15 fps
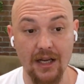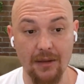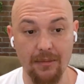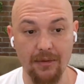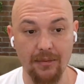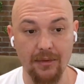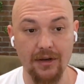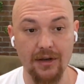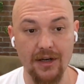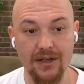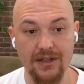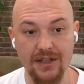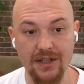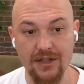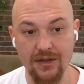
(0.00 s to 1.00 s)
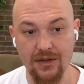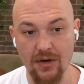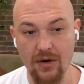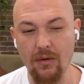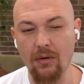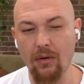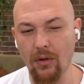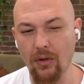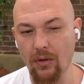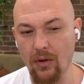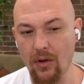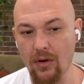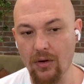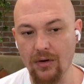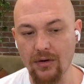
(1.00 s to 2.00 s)
capabilities need to go
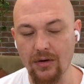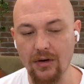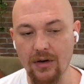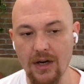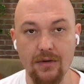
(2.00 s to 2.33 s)
longer.